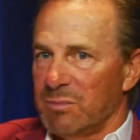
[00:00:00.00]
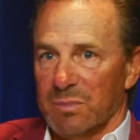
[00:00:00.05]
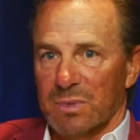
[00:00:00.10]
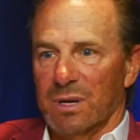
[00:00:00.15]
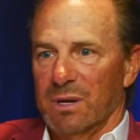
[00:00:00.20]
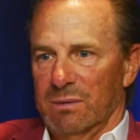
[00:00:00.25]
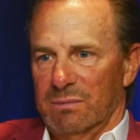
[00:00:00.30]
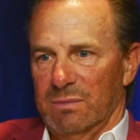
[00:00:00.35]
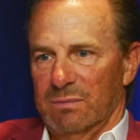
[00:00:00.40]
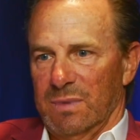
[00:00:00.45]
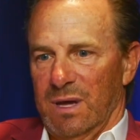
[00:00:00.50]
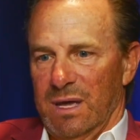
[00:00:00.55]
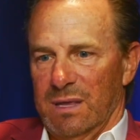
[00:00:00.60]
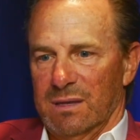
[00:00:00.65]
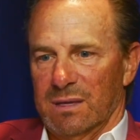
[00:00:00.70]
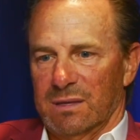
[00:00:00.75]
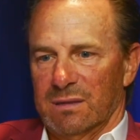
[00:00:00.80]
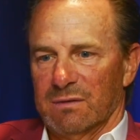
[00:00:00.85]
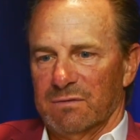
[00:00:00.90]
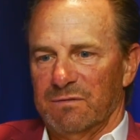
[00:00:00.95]
but I
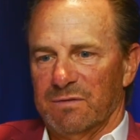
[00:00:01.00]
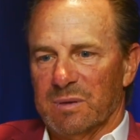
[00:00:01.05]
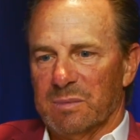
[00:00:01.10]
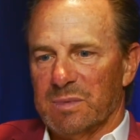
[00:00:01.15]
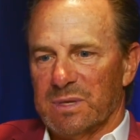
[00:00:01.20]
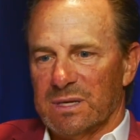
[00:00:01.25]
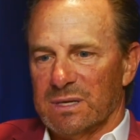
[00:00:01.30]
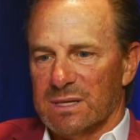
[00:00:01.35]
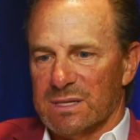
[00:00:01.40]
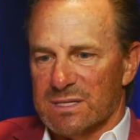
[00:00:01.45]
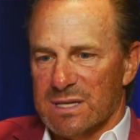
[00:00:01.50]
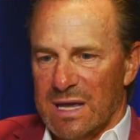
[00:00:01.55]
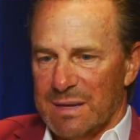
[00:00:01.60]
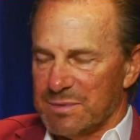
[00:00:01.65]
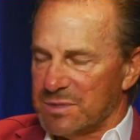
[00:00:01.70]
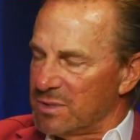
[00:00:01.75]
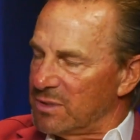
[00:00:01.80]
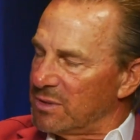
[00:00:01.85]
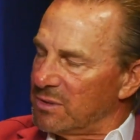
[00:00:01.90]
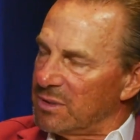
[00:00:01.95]
think the feminine is
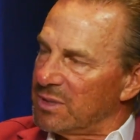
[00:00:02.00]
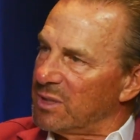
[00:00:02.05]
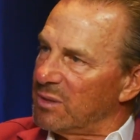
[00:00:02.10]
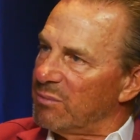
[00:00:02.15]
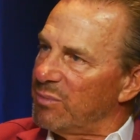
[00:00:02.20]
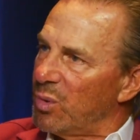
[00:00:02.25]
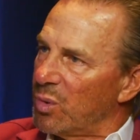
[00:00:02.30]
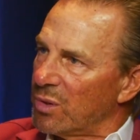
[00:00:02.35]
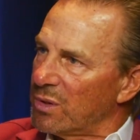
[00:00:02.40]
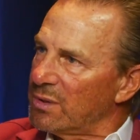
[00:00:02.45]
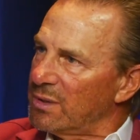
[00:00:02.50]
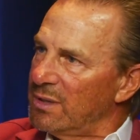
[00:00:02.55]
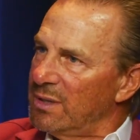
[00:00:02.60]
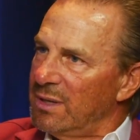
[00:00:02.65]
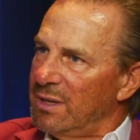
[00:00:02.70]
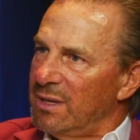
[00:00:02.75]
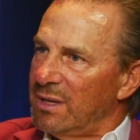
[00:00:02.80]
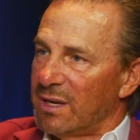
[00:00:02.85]
absolutely important.